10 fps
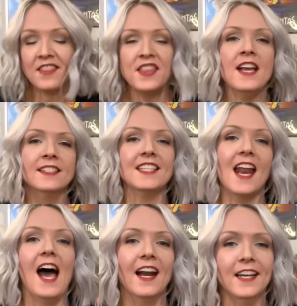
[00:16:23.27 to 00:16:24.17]
Things
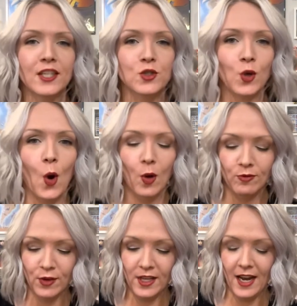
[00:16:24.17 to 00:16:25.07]
get out of control
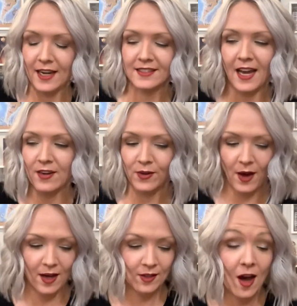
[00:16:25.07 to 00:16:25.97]
for the next, I don't know
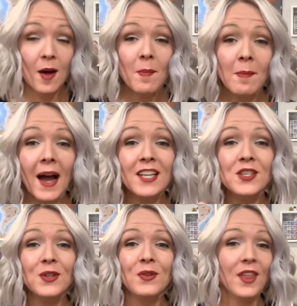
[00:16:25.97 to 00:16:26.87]
how long. Mind
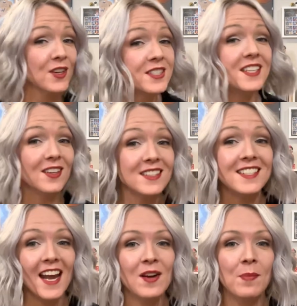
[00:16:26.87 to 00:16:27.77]
you, they're still
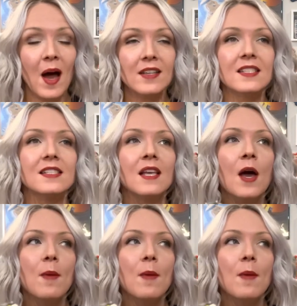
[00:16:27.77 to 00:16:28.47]
staying in boxes.